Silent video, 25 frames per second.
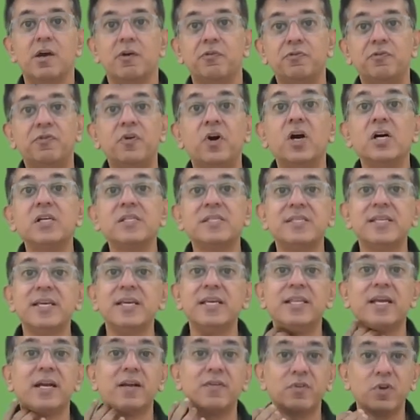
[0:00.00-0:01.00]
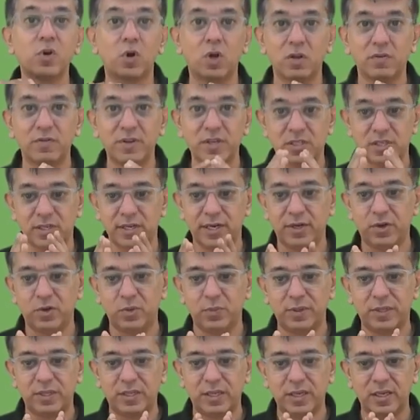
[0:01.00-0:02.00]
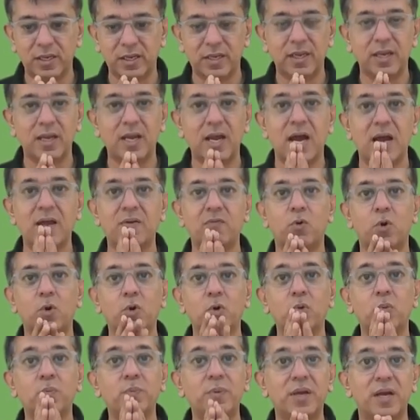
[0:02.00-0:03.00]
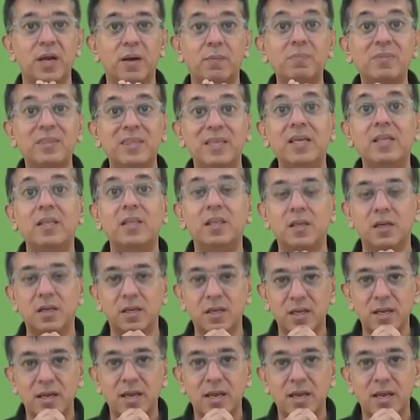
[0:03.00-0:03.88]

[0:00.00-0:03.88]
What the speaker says: First thing that we always try to be thinking, I want to become thin.